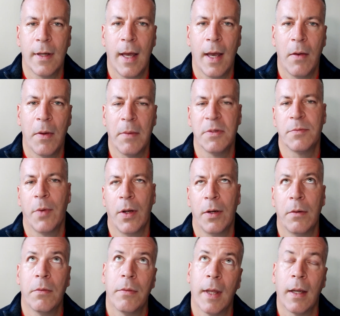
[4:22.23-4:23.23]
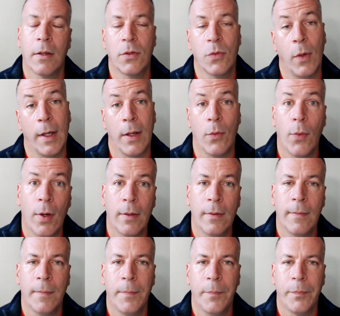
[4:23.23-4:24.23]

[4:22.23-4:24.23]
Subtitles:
when I was about, I think, 21.